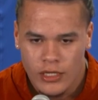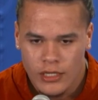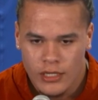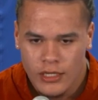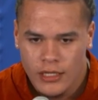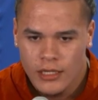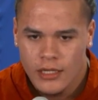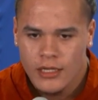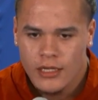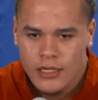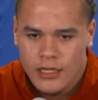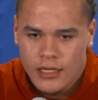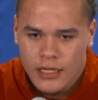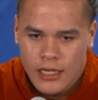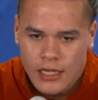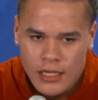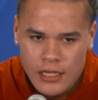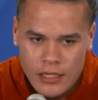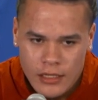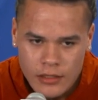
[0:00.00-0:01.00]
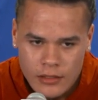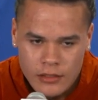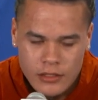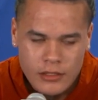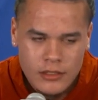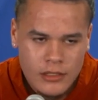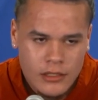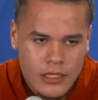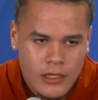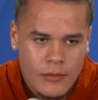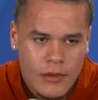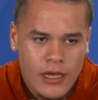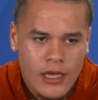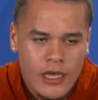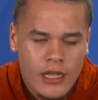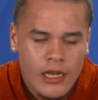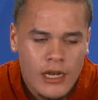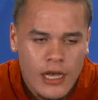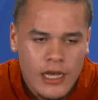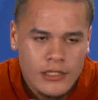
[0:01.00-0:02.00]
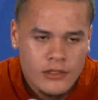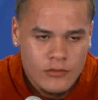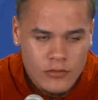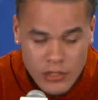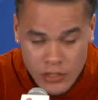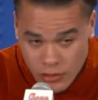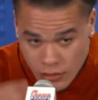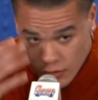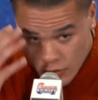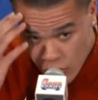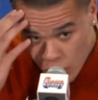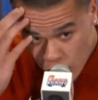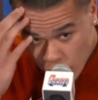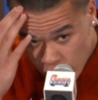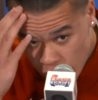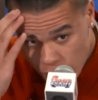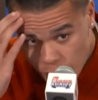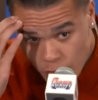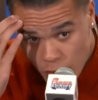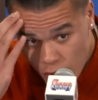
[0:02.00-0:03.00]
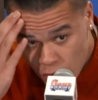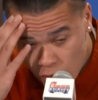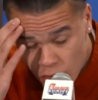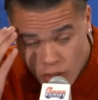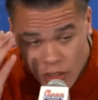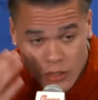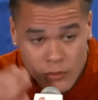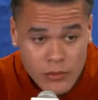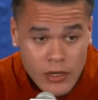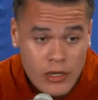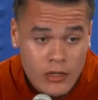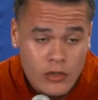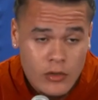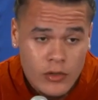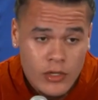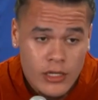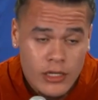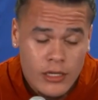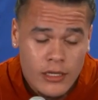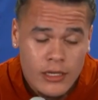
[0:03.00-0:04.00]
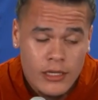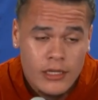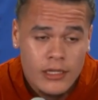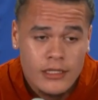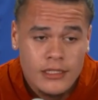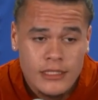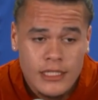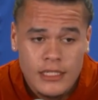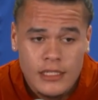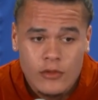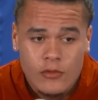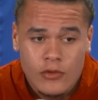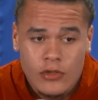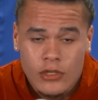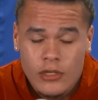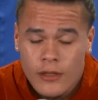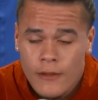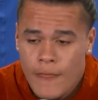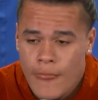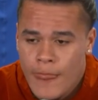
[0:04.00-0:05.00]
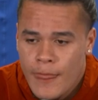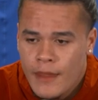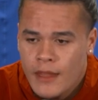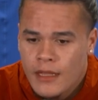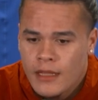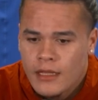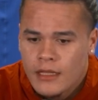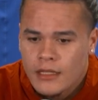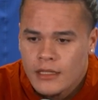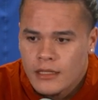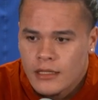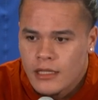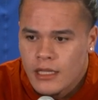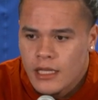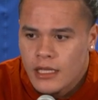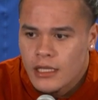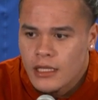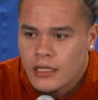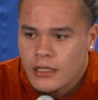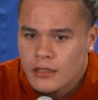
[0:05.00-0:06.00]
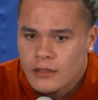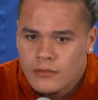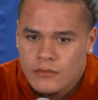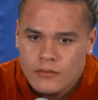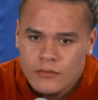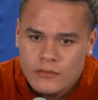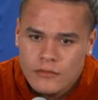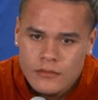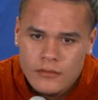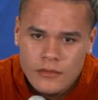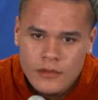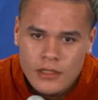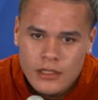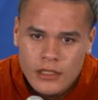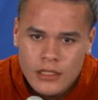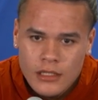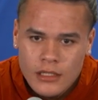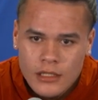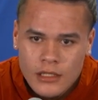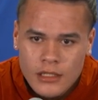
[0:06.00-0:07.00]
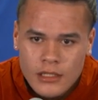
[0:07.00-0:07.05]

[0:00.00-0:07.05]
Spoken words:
in my route quick and get my head and eyes around, knowing that the ball going to come out quick. And the second one, I